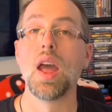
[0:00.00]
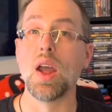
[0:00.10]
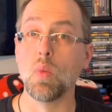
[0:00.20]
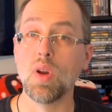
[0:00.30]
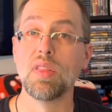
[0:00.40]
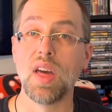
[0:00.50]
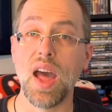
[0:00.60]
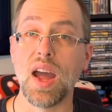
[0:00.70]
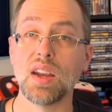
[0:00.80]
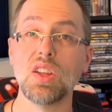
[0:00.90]
And with
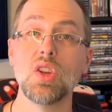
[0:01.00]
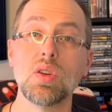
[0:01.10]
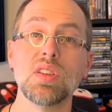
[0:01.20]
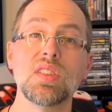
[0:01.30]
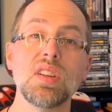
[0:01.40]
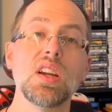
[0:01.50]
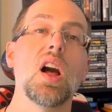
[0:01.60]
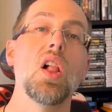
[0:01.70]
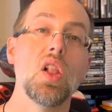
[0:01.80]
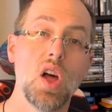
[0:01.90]
that, you can sink
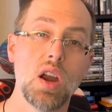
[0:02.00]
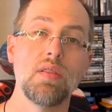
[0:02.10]
a lot of